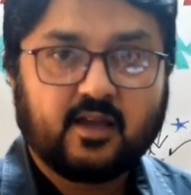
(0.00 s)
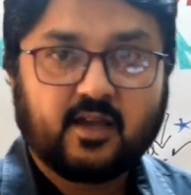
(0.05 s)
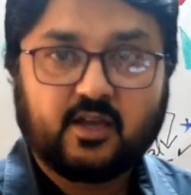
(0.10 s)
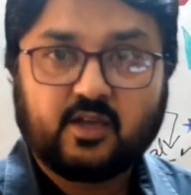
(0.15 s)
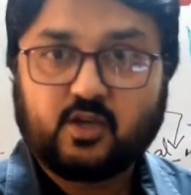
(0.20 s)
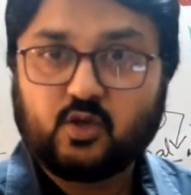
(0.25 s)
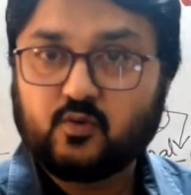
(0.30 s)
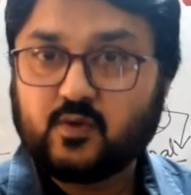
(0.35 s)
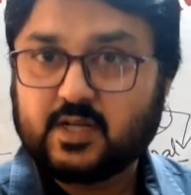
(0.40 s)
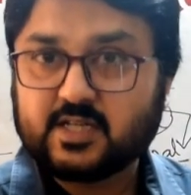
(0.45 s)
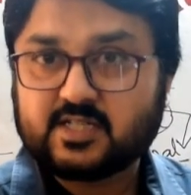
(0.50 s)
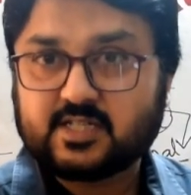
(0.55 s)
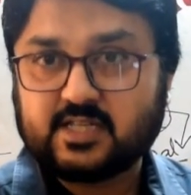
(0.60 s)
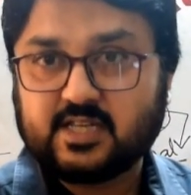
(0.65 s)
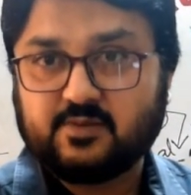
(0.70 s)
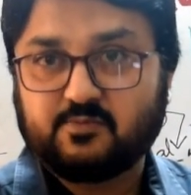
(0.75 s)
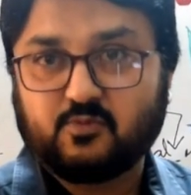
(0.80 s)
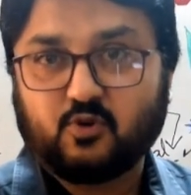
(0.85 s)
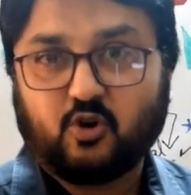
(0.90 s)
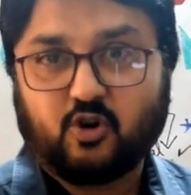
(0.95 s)
You will
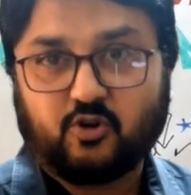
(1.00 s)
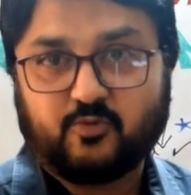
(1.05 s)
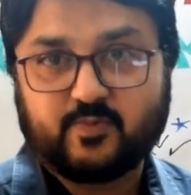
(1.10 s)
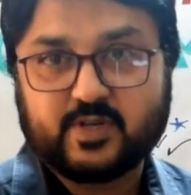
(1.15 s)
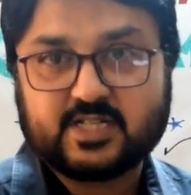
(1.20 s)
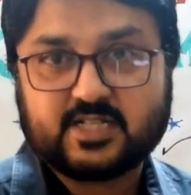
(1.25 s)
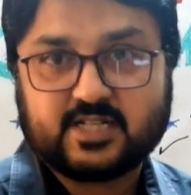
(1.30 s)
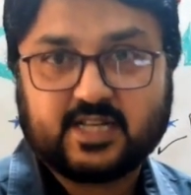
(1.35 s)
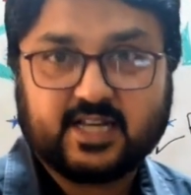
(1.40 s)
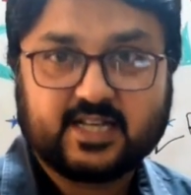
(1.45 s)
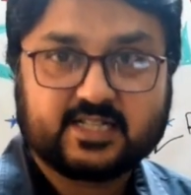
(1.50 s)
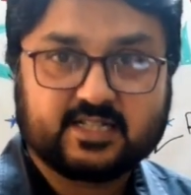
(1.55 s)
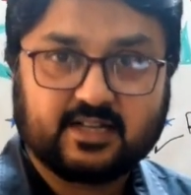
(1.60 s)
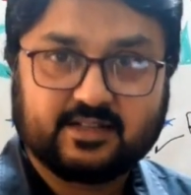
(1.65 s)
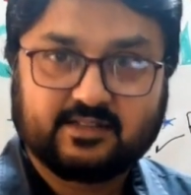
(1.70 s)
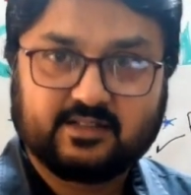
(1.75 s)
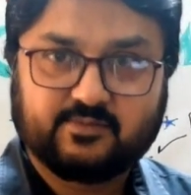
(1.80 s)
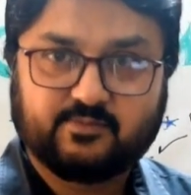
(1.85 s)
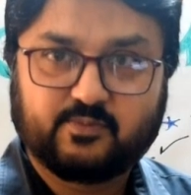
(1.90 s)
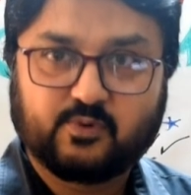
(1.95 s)
see more mistakes
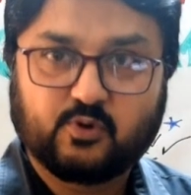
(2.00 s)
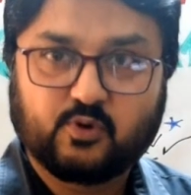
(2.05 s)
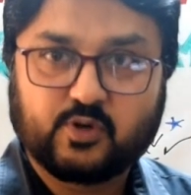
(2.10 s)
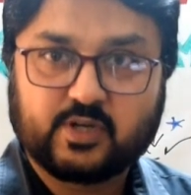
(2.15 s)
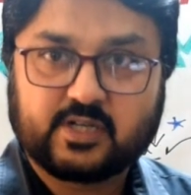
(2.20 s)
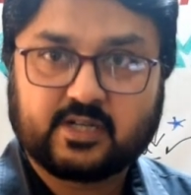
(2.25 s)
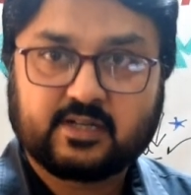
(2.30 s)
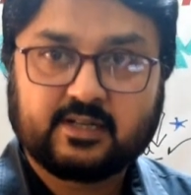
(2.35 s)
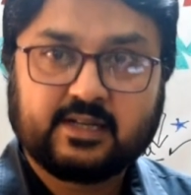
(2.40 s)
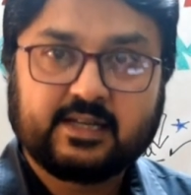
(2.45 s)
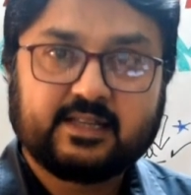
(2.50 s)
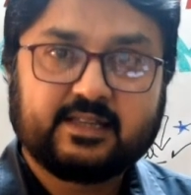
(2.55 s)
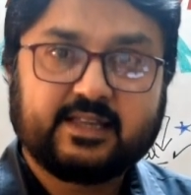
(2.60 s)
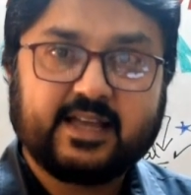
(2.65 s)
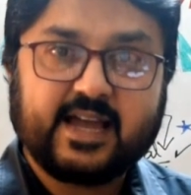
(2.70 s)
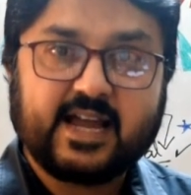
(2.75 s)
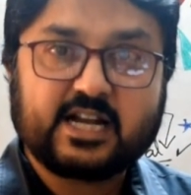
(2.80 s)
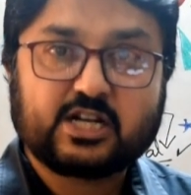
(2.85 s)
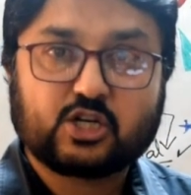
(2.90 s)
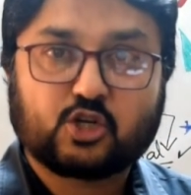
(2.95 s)
on the board
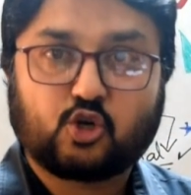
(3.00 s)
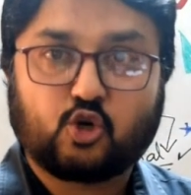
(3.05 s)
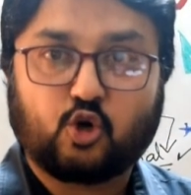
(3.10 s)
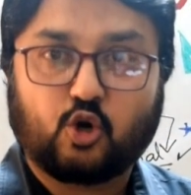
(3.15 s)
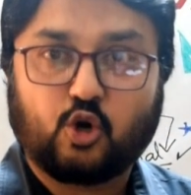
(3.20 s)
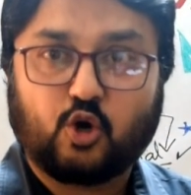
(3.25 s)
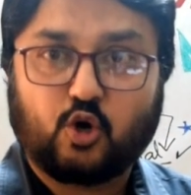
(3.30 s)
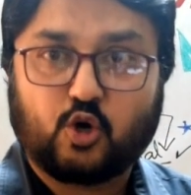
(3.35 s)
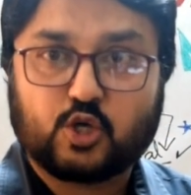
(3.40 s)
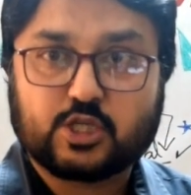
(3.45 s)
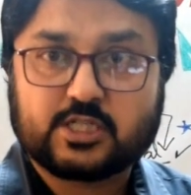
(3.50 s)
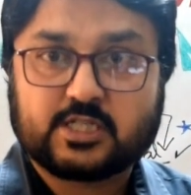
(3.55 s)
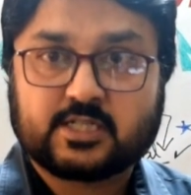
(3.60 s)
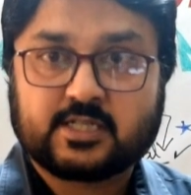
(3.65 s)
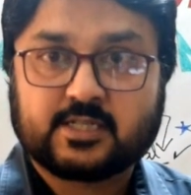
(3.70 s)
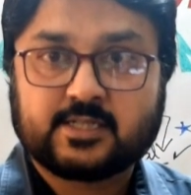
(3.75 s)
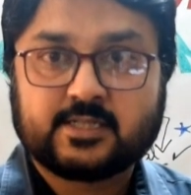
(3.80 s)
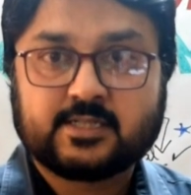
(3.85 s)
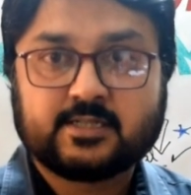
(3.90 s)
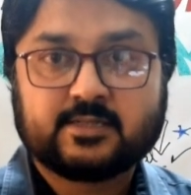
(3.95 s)
that
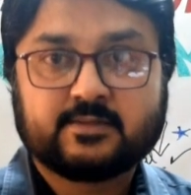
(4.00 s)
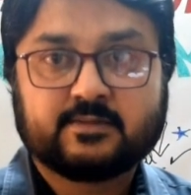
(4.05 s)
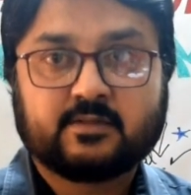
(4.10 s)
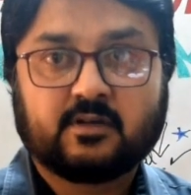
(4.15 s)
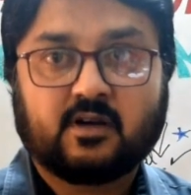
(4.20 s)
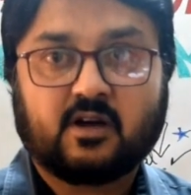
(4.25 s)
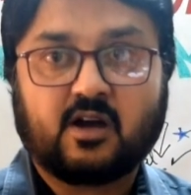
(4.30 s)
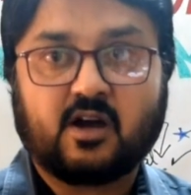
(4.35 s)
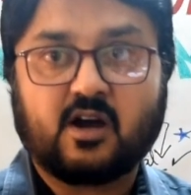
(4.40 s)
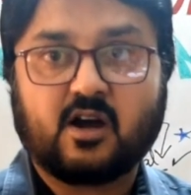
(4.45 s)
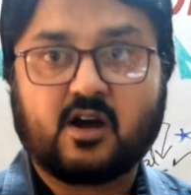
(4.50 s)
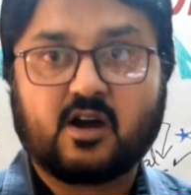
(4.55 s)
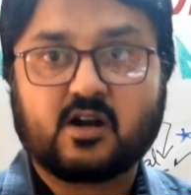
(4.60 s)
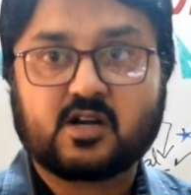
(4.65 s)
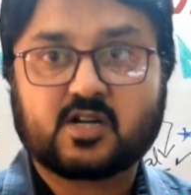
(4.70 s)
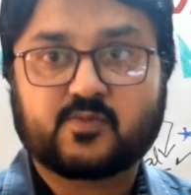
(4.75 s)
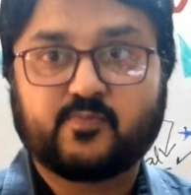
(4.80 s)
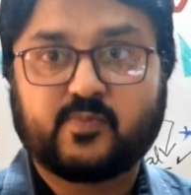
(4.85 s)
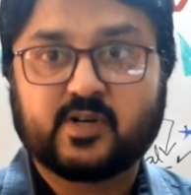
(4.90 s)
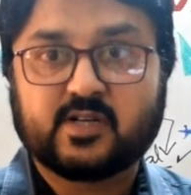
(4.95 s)
cause
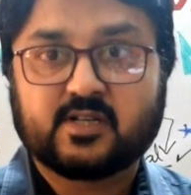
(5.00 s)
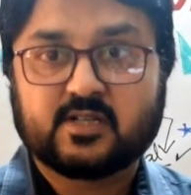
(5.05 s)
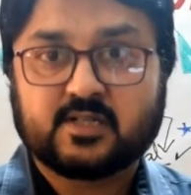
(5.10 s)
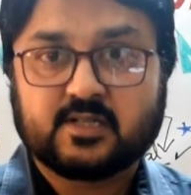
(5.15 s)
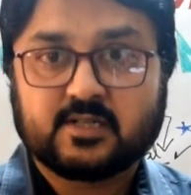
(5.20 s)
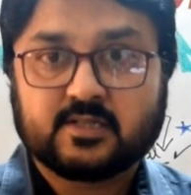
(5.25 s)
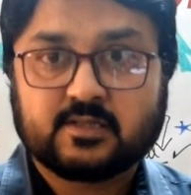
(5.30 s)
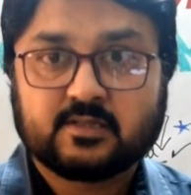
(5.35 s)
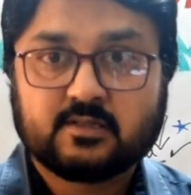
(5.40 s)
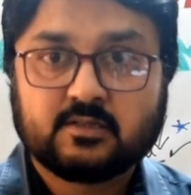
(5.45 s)
heartburn